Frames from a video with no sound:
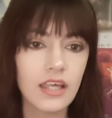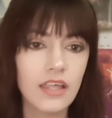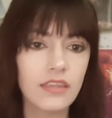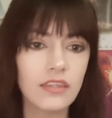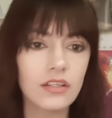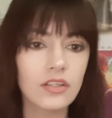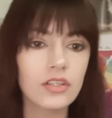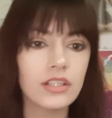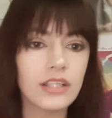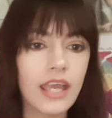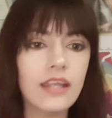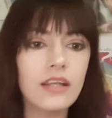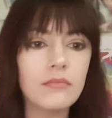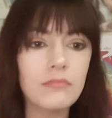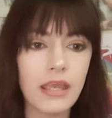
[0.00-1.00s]
The
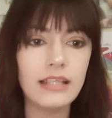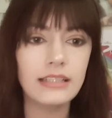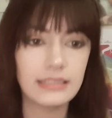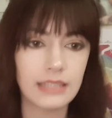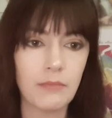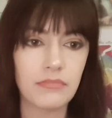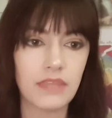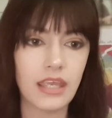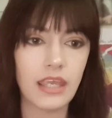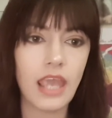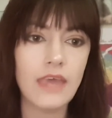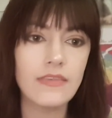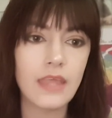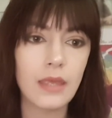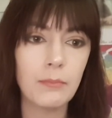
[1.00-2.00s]
creator made something
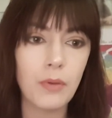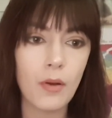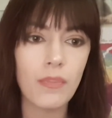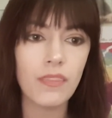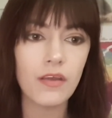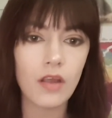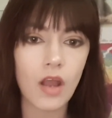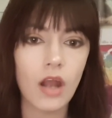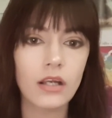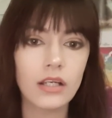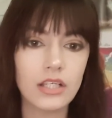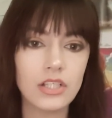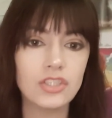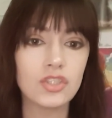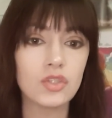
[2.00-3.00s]
and they put their art
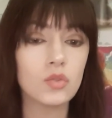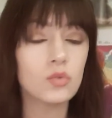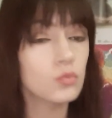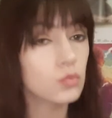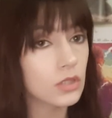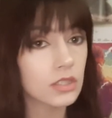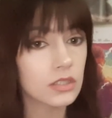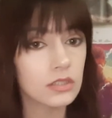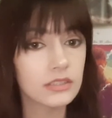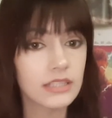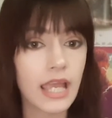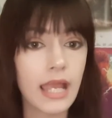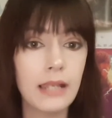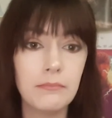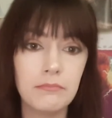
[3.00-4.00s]
into the world,
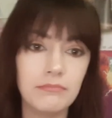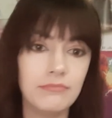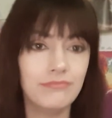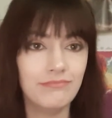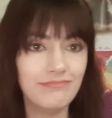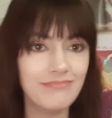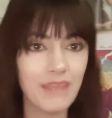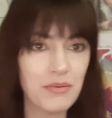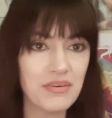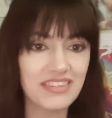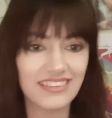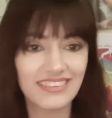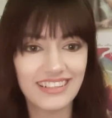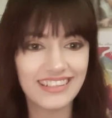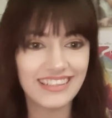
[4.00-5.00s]
and maybe if
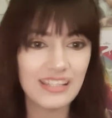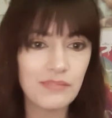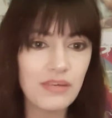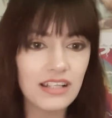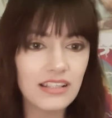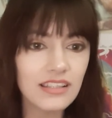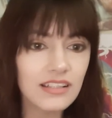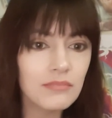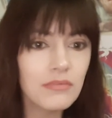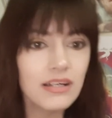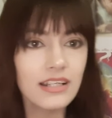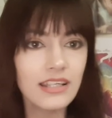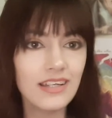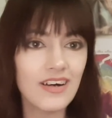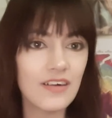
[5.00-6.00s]
they're lucky, they made a little
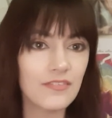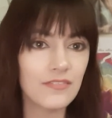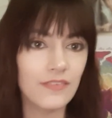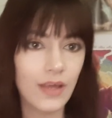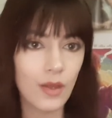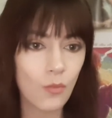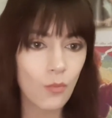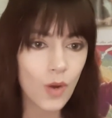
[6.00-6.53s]
money off of it.